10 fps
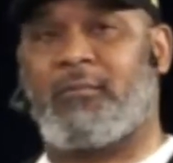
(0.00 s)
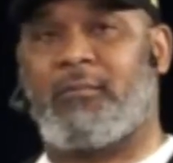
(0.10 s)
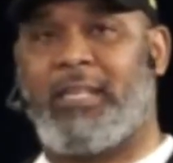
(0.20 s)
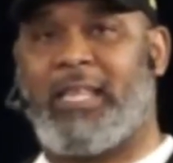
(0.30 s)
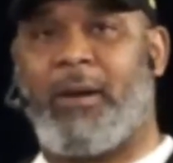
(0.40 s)

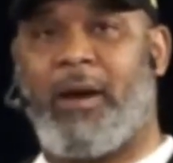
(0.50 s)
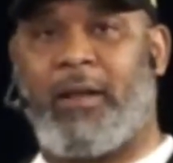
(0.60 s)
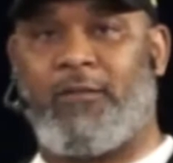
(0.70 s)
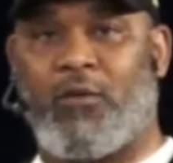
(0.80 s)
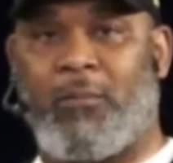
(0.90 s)
Let that
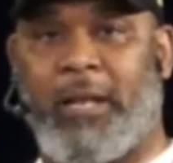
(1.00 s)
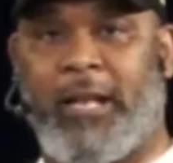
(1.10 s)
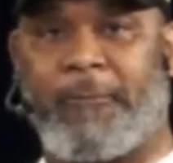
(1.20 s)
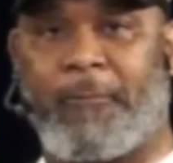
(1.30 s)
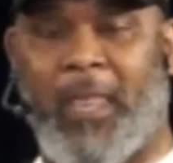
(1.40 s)
marinate for a
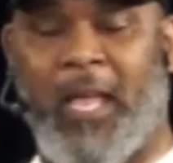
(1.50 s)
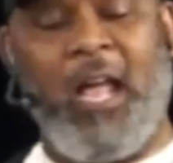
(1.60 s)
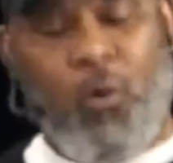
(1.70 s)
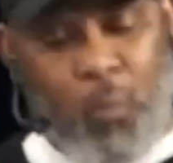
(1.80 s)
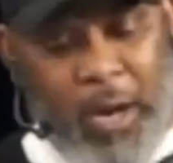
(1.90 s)

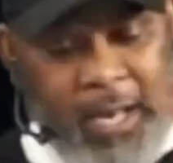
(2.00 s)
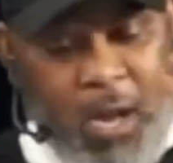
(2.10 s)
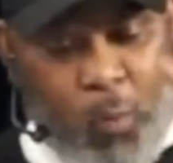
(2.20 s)
minute.